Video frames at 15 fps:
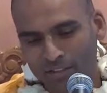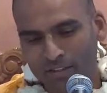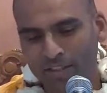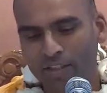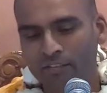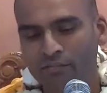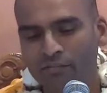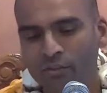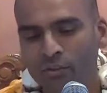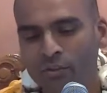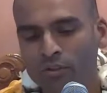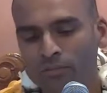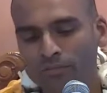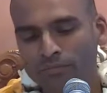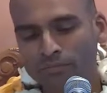
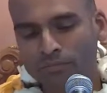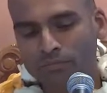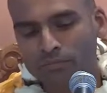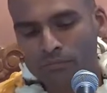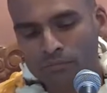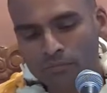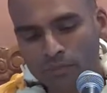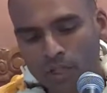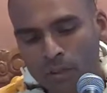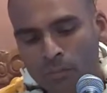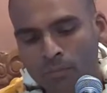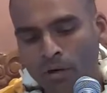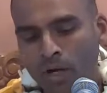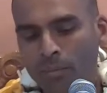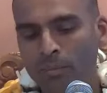Therefore,
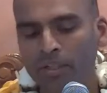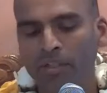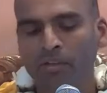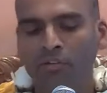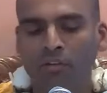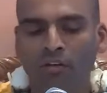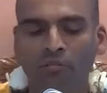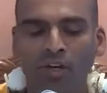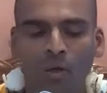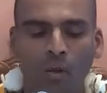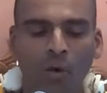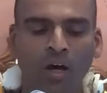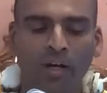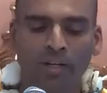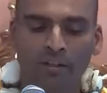brahmanas are
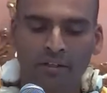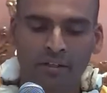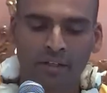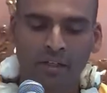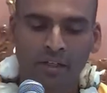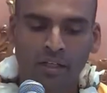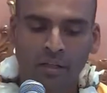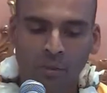required